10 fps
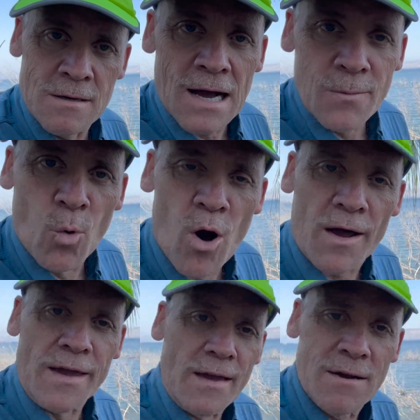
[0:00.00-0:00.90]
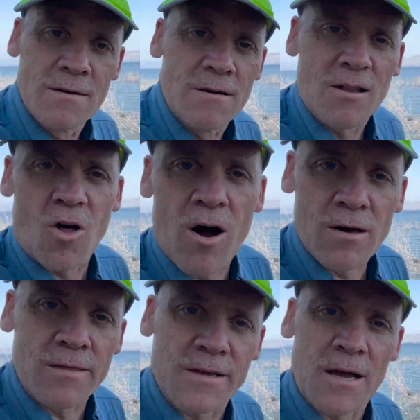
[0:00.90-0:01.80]
I'm walking
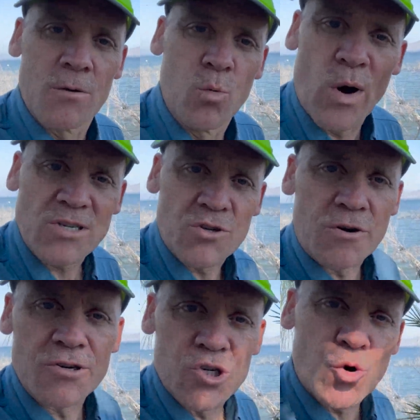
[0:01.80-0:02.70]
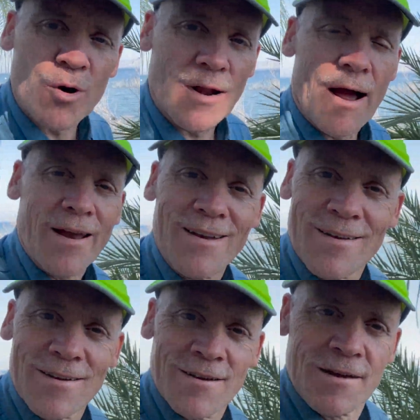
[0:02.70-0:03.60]
along the western shoreline
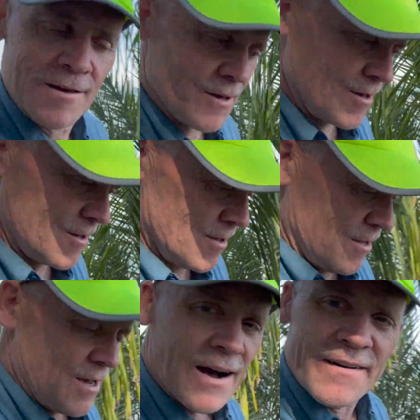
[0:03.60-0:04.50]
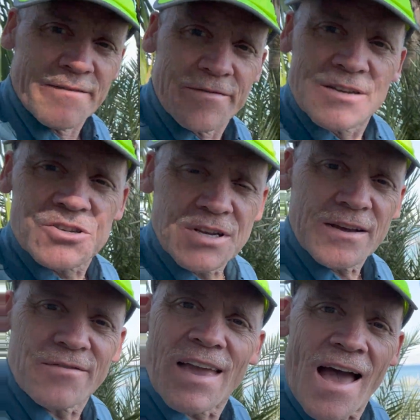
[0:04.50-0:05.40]
of the Sea
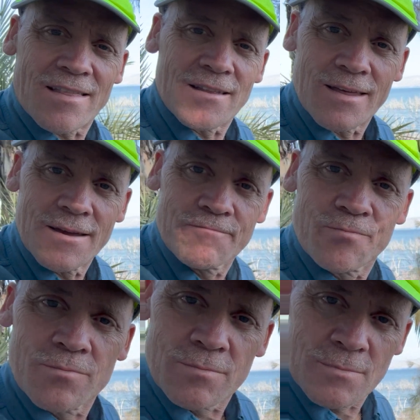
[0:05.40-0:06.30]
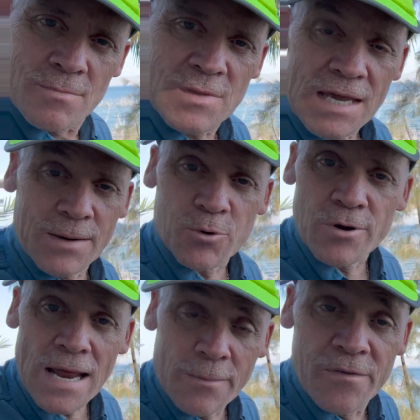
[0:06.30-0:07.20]
of Galilee. The Hebrew
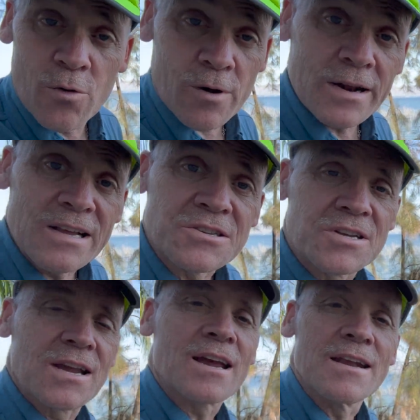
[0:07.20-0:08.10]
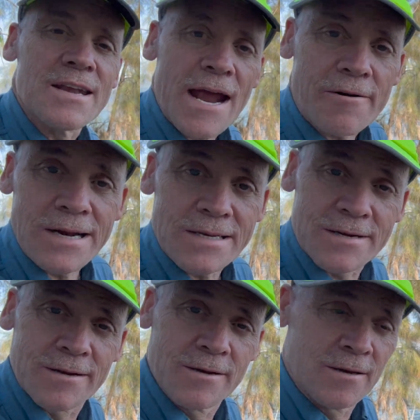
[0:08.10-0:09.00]
name for it is Kinneret.